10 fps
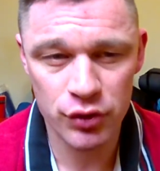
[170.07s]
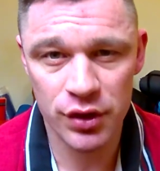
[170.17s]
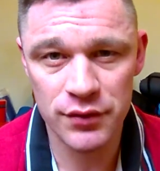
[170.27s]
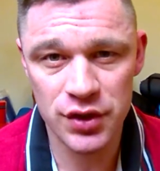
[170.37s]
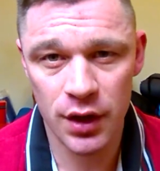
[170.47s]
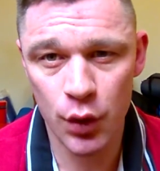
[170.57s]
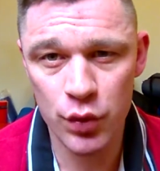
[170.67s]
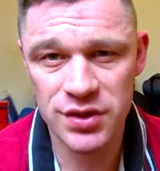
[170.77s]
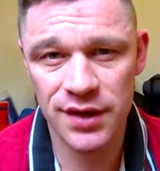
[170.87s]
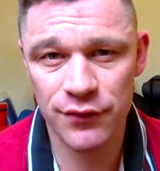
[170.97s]
and obviously I
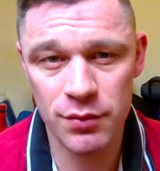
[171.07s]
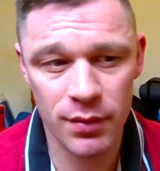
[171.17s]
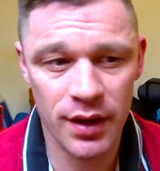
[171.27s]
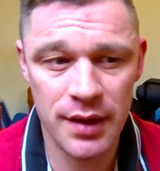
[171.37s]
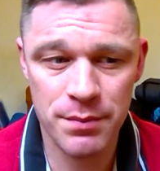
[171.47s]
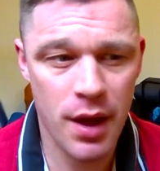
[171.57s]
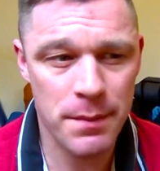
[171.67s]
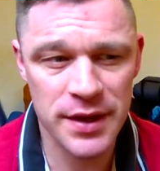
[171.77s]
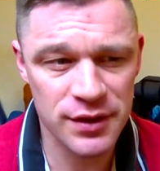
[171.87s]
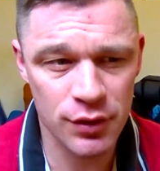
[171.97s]
always give you my
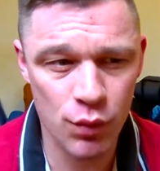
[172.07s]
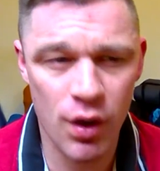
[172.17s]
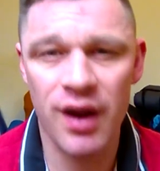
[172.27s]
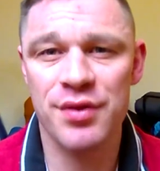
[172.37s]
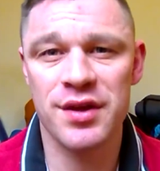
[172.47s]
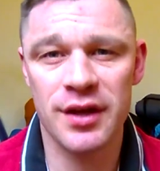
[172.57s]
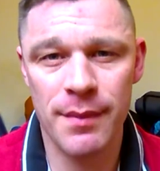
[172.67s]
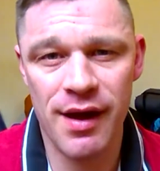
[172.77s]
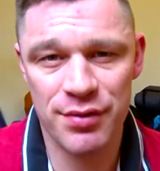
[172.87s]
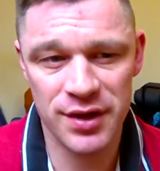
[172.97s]
opinion on what I think
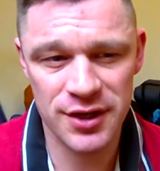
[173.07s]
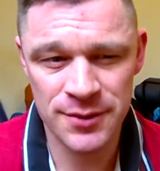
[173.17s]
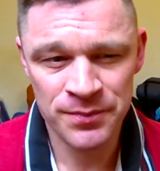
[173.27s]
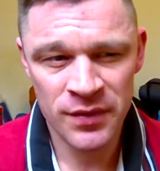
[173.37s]
about things,